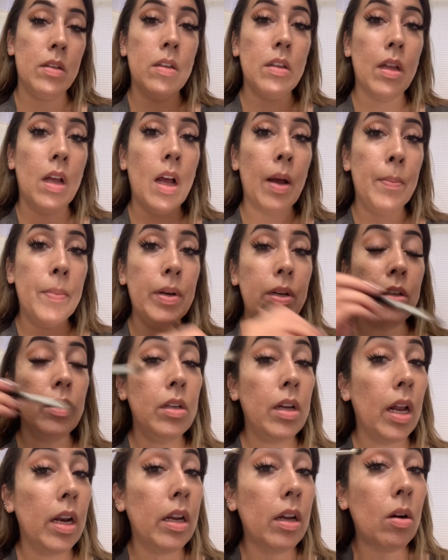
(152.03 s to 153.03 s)
I'm going to
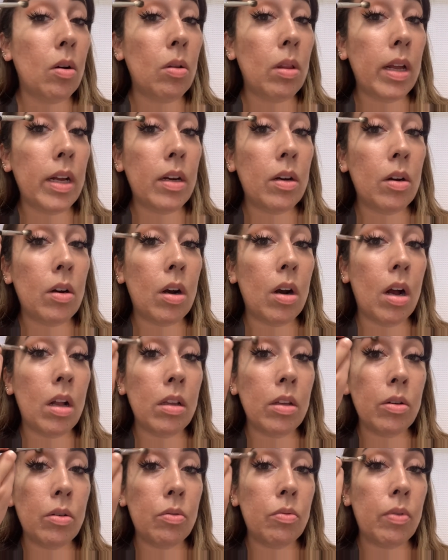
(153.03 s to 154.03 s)
kind of go like a
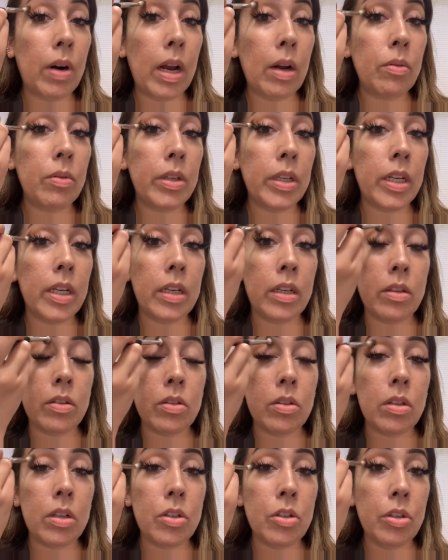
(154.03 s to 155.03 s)
little rounded
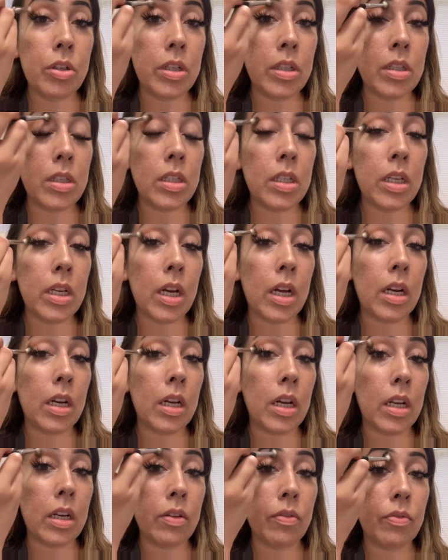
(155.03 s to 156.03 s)
so that you can see how to
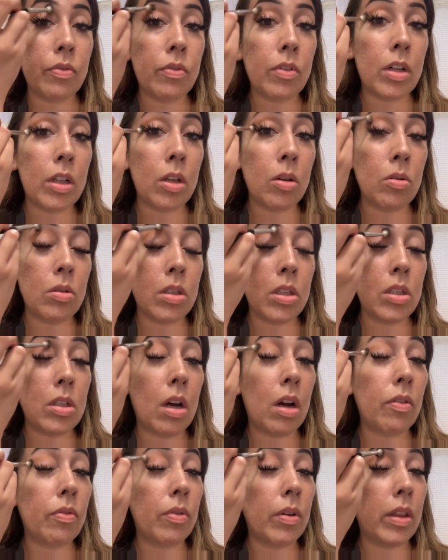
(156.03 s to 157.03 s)
kind of close this
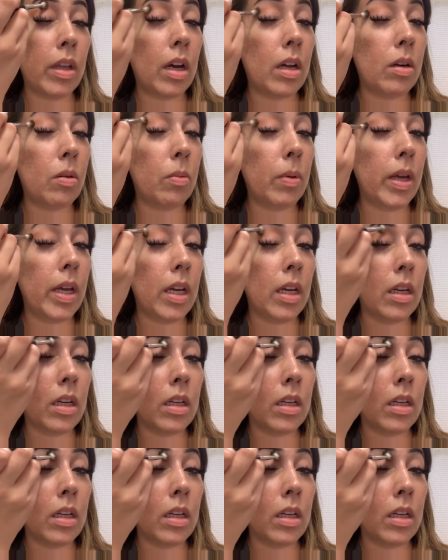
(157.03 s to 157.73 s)
off without a wing.